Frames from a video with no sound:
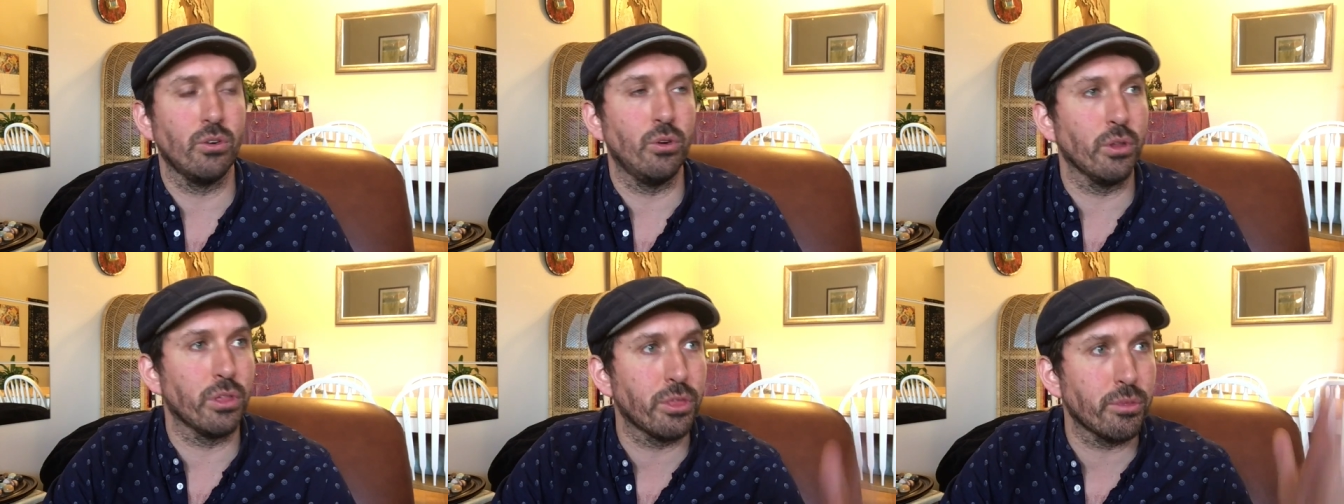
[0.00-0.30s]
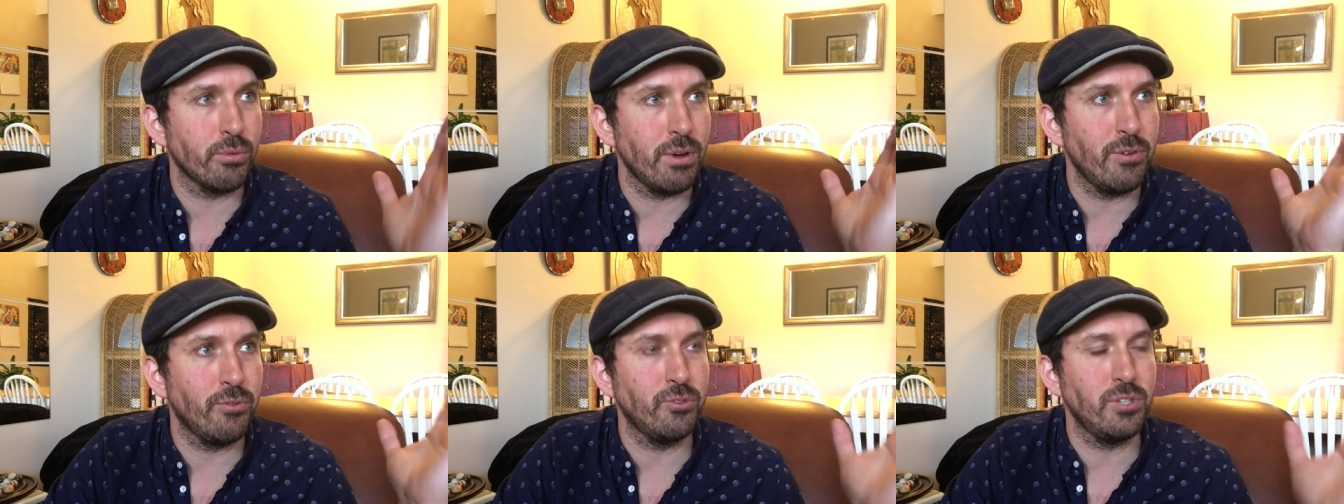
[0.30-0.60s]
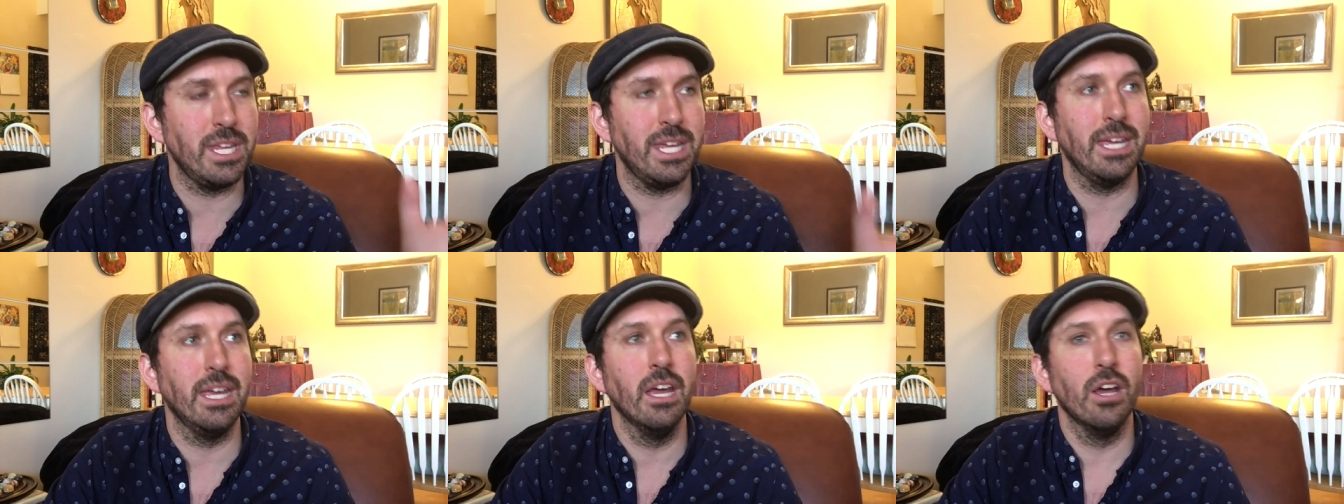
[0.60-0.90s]
or
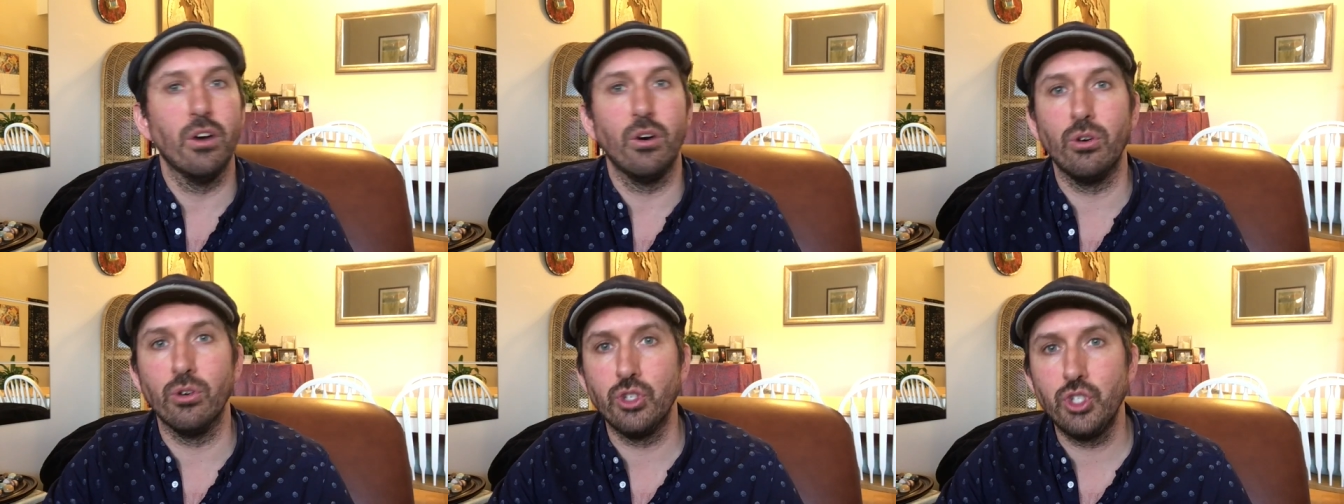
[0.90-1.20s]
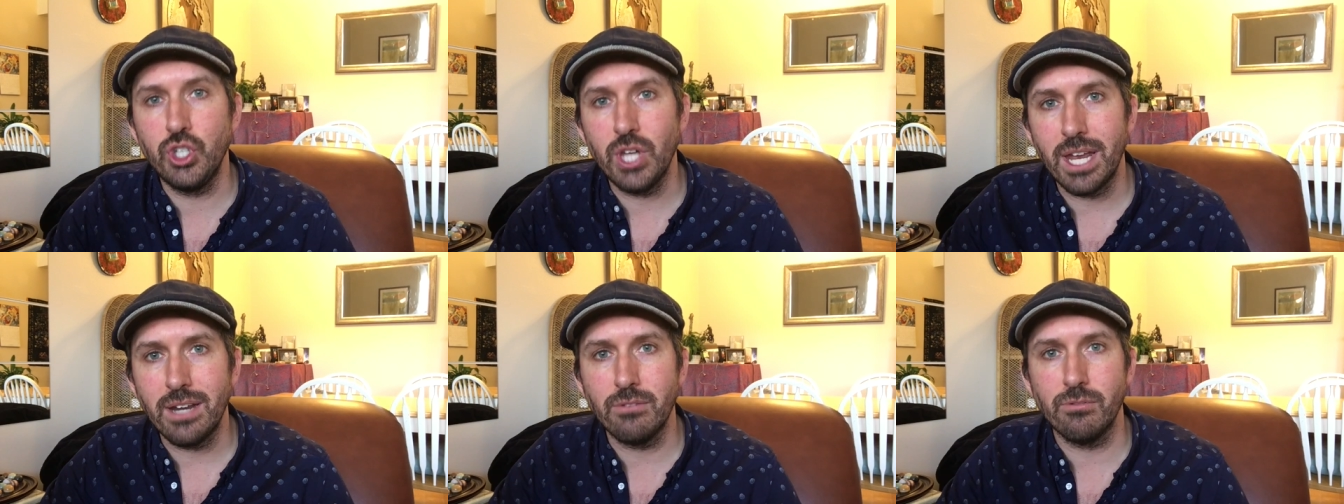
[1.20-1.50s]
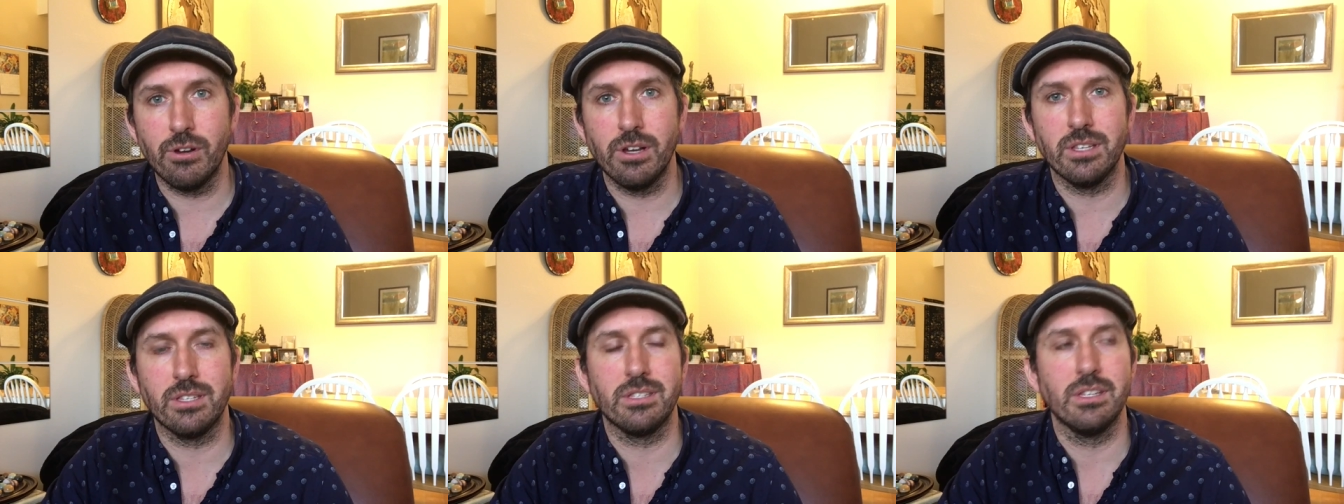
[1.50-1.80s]
thrifty or
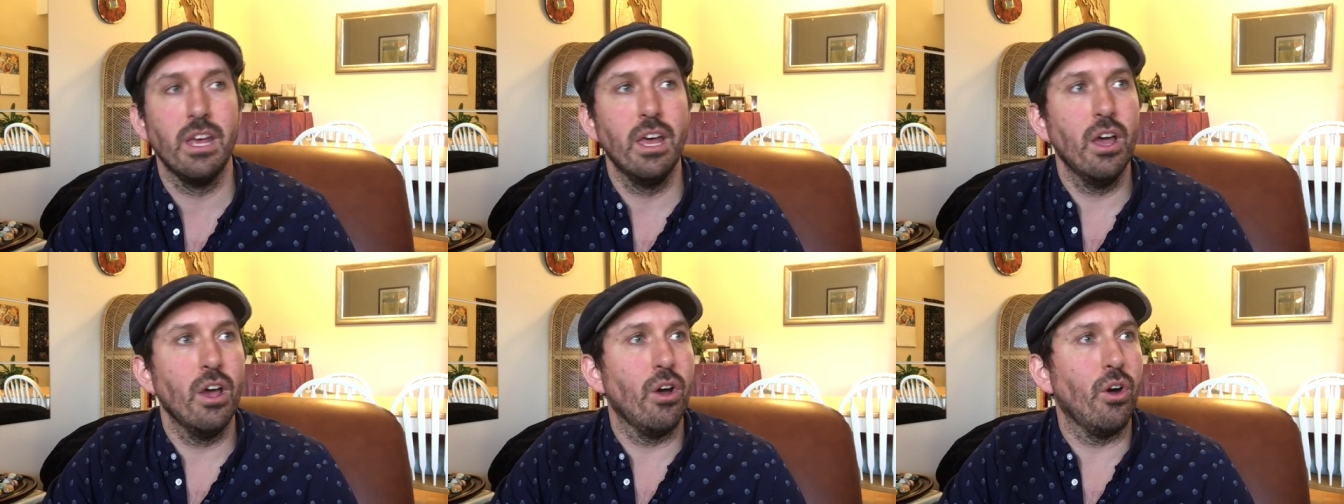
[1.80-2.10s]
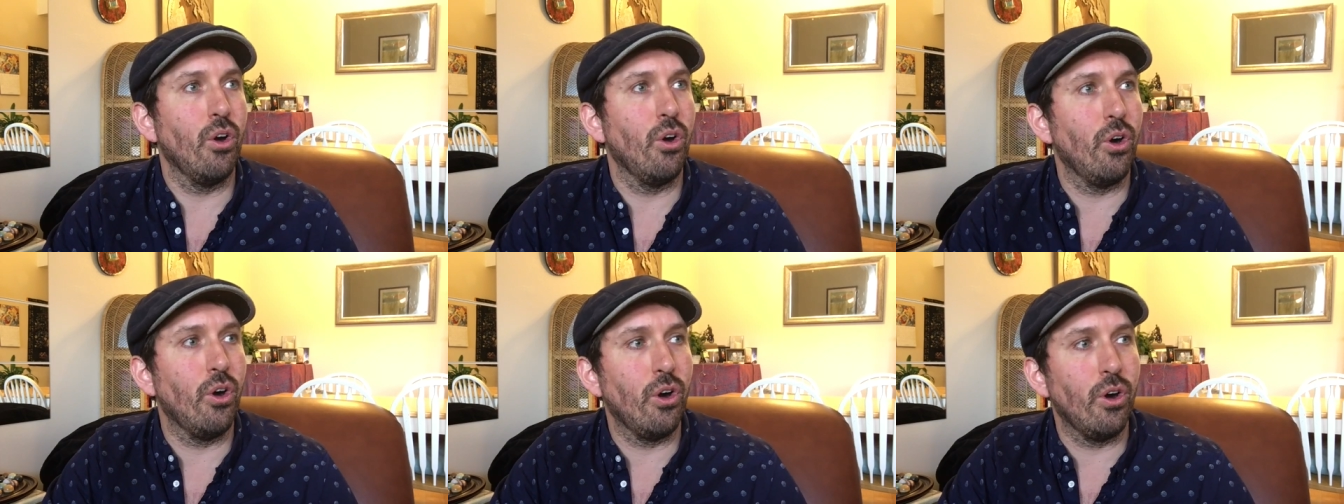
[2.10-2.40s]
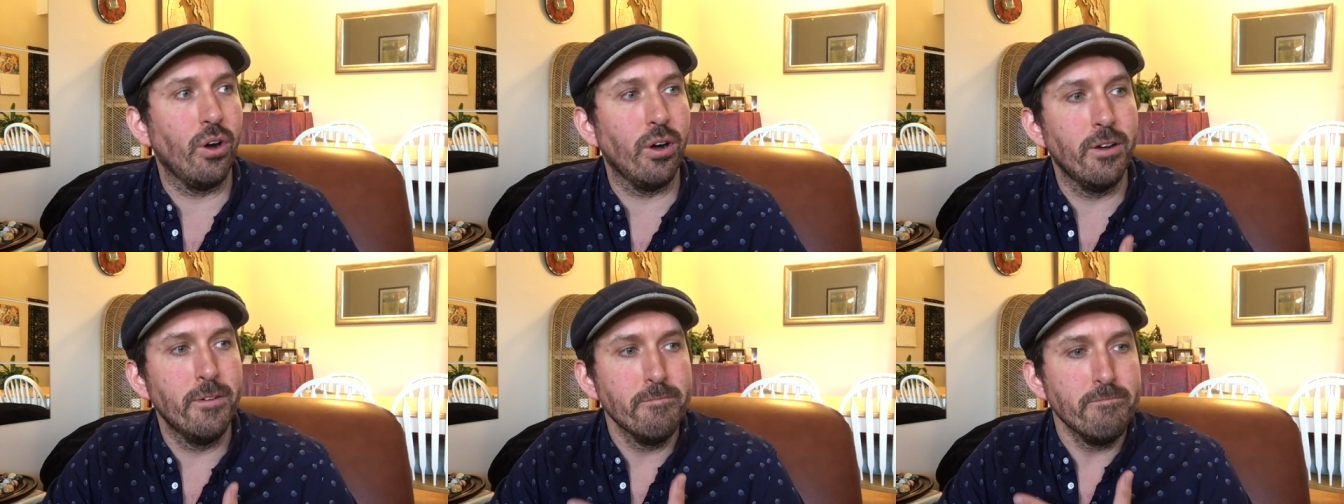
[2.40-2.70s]
generous
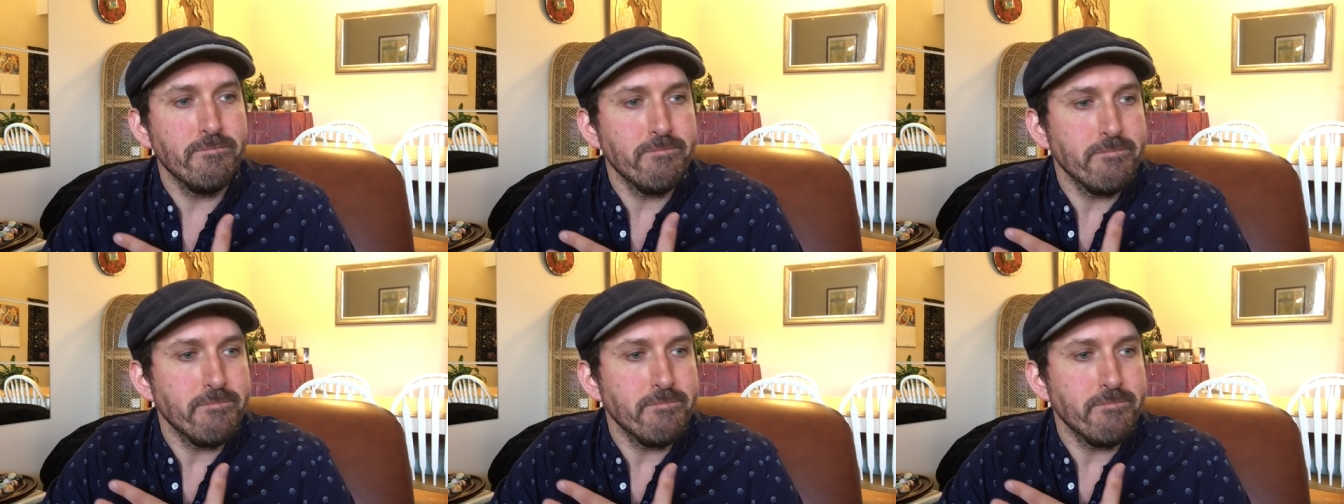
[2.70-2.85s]
or